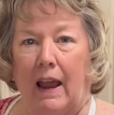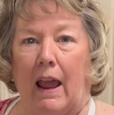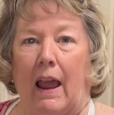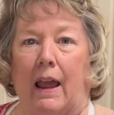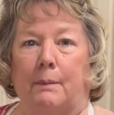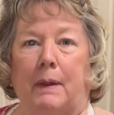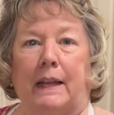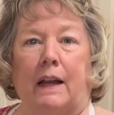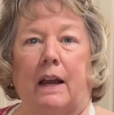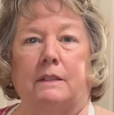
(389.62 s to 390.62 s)
And may
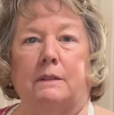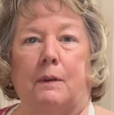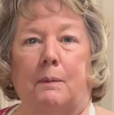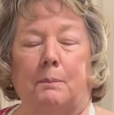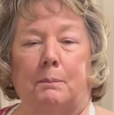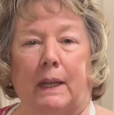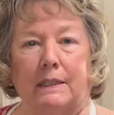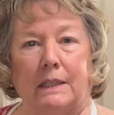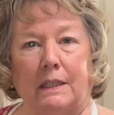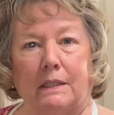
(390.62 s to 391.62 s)
God's
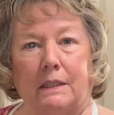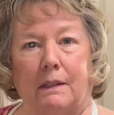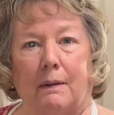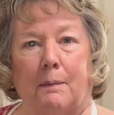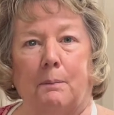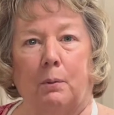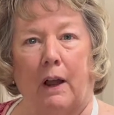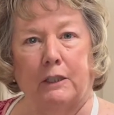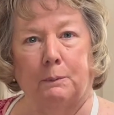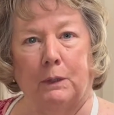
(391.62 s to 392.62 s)
blessings
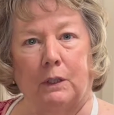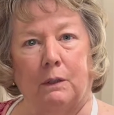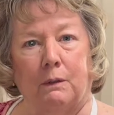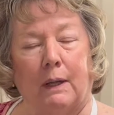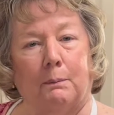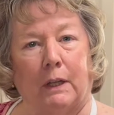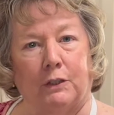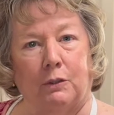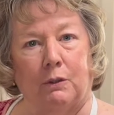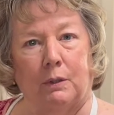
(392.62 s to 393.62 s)
prosper you and
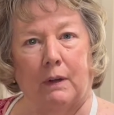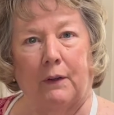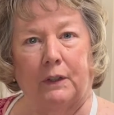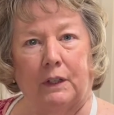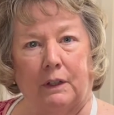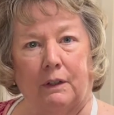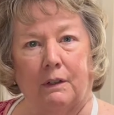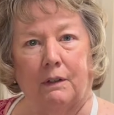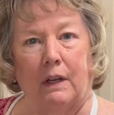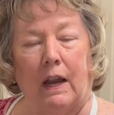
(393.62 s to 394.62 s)
bless you throughout the
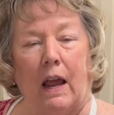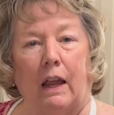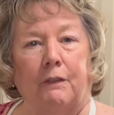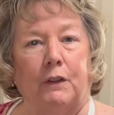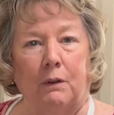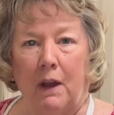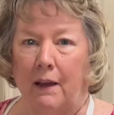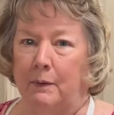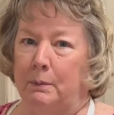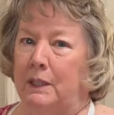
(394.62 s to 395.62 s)
year. If you don't
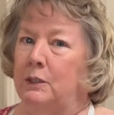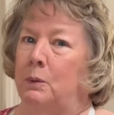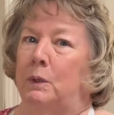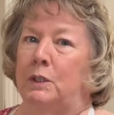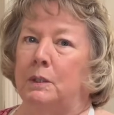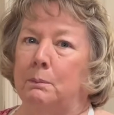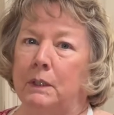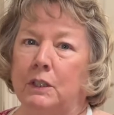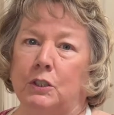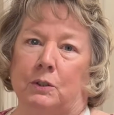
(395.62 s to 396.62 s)
have a place to worship,
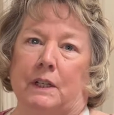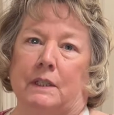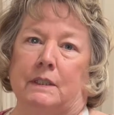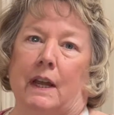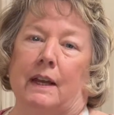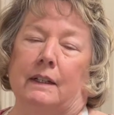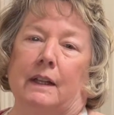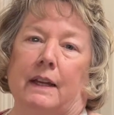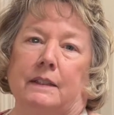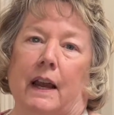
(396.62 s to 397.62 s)
please join us at
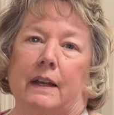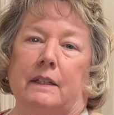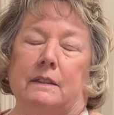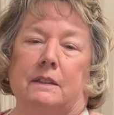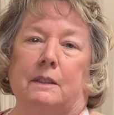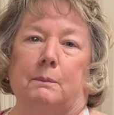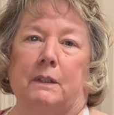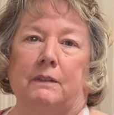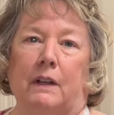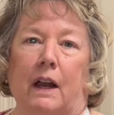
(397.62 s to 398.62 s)
Glad Tidings Assembly
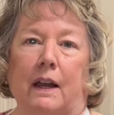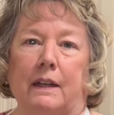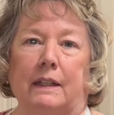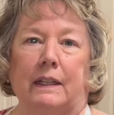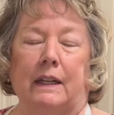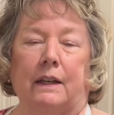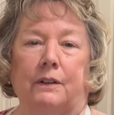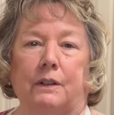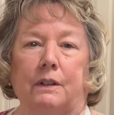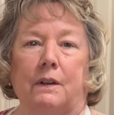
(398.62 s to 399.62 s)
of God in Leander.